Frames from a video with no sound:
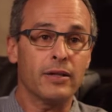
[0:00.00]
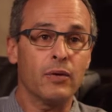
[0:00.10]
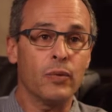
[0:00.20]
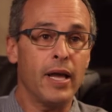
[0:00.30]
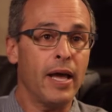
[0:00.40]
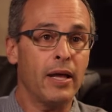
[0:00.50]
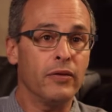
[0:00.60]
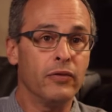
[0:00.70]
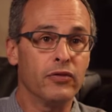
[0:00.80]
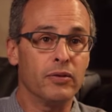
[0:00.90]
that we
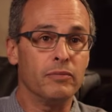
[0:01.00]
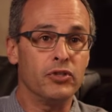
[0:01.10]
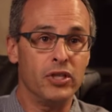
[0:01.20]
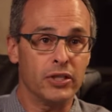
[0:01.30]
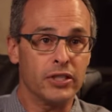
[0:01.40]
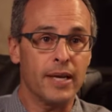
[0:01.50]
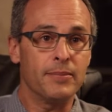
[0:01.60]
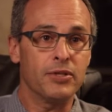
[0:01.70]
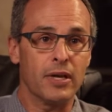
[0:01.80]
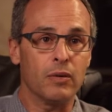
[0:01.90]
had some
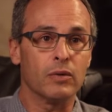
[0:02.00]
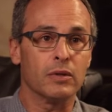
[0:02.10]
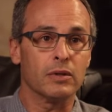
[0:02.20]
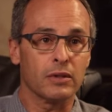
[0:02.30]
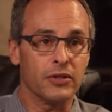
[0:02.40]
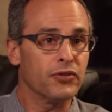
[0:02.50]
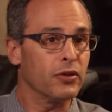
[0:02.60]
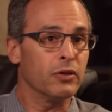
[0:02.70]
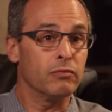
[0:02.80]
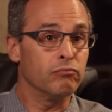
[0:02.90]
genotypes that were
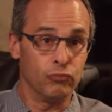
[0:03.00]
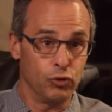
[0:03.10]
considered